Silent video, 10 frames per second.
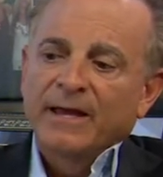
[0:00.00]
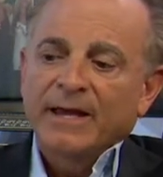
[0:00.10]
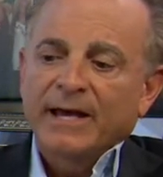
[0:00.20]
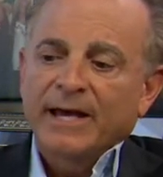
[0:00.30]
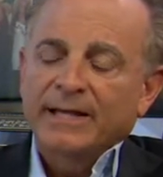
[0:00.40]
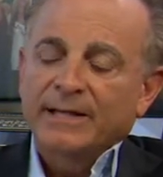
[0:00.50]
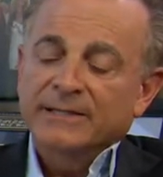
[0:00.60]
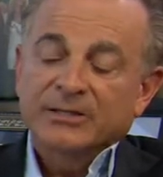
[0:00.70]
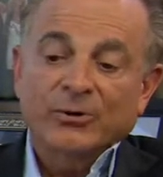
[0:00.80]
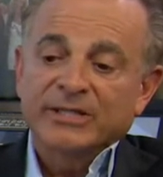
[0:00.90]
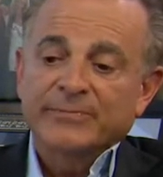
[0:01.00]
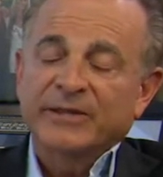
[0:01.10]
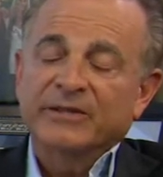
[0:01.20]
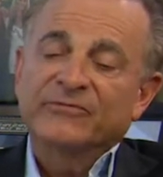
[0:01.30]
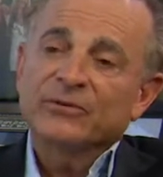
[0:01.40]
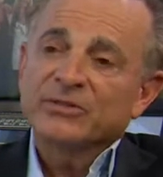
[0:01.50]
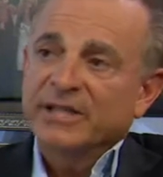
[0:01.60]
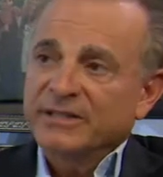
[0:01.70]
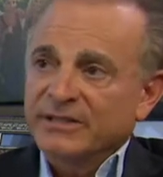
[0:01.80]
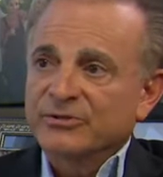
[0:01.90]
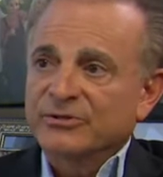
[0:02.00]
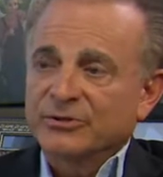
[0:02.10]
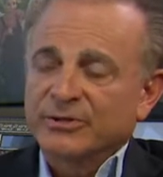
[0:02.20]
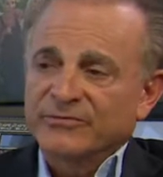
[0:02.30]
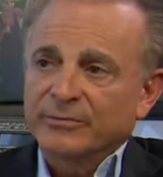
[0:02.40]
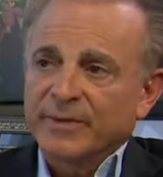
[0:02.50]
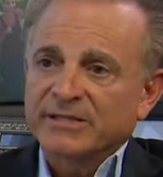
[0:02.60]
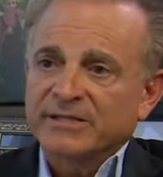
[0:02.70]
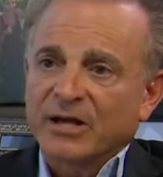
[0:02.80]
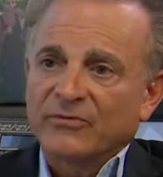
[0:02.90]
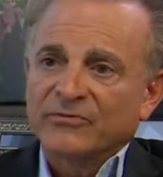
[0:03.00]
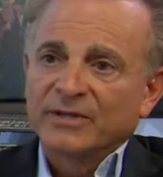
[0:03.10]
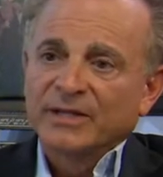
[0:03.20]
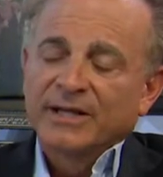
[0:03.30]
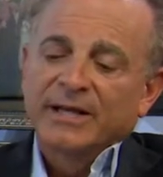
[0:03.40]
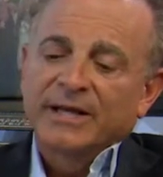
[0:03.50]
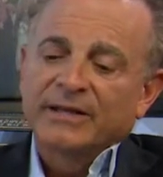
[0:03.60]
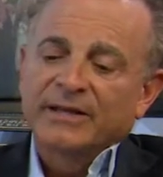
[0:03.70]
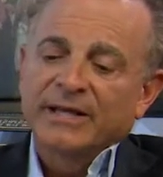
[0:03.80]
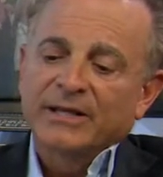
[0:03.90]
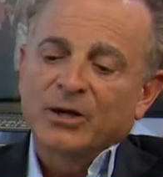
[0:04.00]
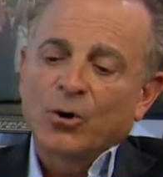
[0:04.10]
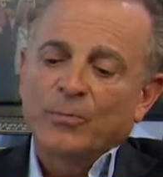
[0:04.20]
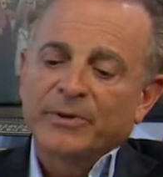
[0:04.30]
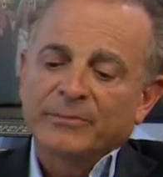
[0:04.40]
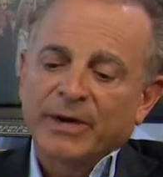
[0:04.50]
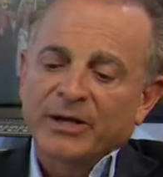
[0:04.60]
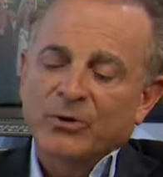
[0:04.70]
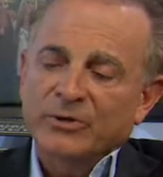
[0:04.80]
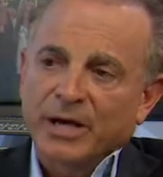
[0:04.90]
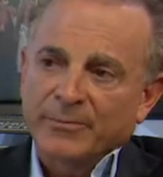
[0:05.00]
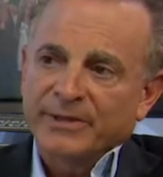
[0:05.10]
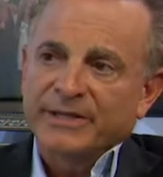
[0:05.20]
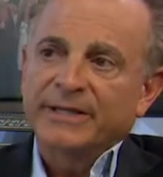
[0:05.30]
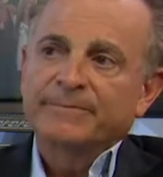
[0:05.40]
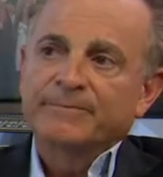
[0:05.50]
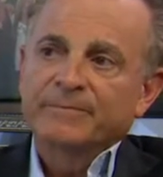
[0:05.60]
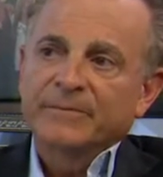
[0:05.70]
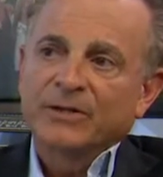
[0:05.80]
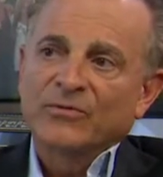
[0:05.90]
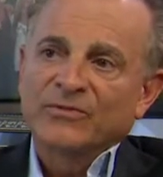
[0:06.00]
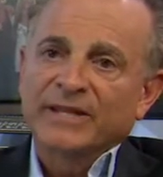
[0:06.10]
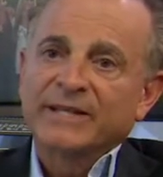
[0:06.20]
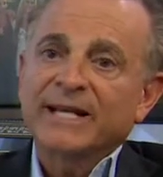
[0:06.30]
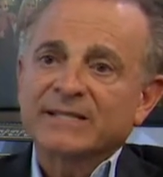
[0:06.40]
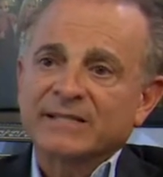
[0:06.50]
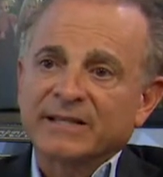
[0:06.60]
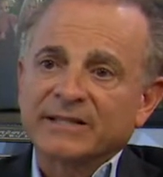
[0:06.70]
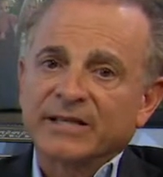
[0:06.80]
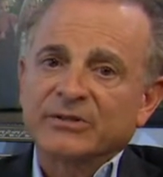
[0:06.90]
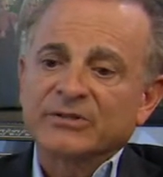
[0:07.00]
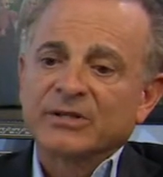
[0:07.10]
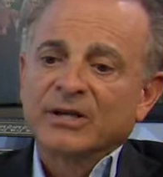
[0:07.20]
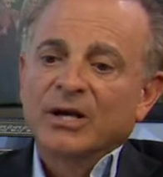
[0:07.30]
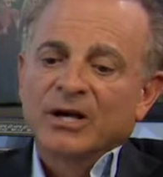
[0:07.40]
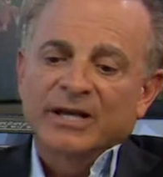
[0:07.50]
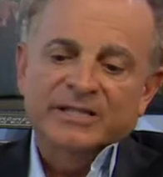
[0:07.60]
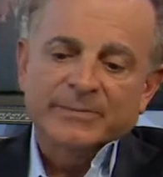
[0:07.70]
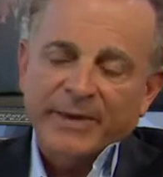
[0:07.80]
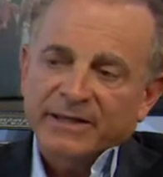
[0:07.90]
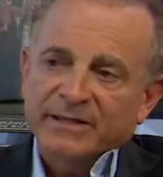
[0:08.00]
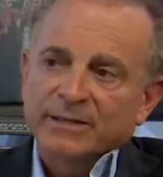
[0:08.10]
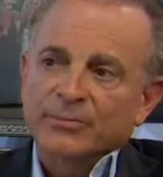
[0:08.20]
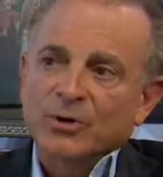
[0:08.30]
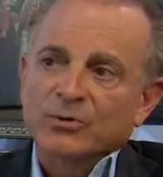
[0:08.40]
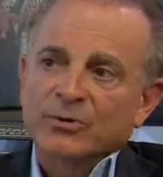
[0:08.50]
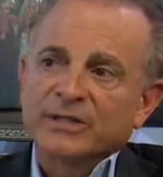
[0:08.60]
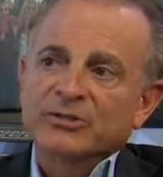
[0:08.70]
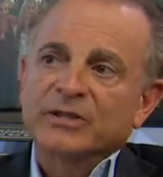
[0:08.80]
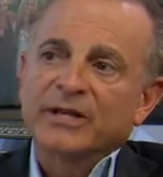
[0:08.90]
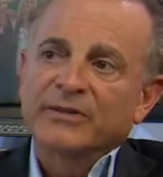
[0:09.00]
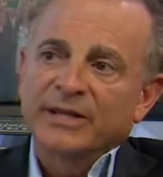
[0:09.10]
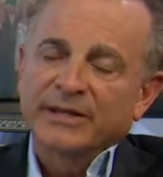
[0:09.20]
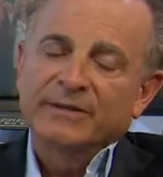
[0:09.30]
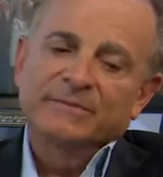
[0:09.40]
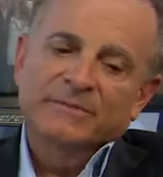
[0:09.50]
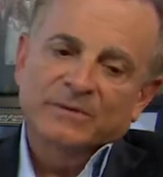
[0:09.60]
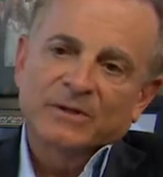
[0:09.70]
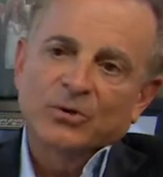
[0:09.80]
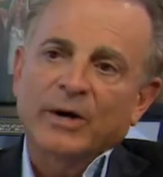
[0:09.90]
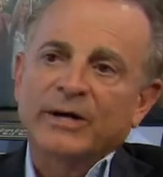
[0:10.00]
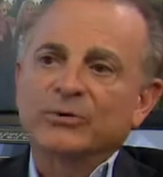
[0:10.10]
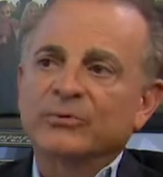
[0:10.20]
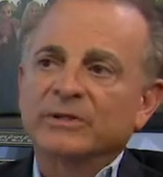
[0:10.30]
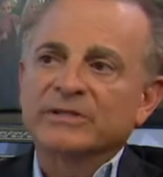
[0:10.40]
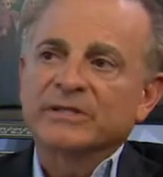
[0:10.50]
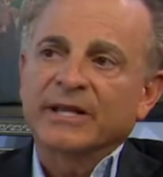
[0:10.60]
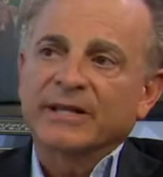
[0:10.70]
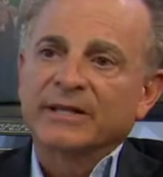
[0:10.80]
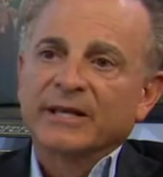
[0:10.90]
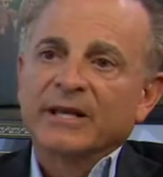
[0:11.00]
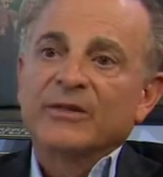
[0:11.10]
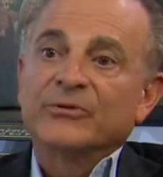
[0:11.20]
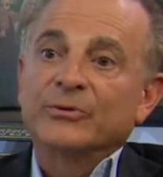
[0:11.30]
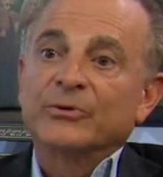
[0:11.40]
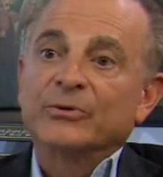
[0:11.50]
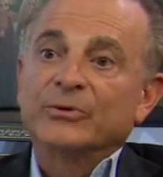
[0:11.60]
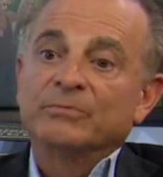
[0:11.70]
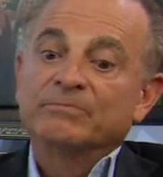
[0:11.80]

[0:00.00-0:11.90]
And so I spent the first 10 years doing it for myself, and then opened my own company, and over the next 10 years expanded the brokerage, and then acquired real estate through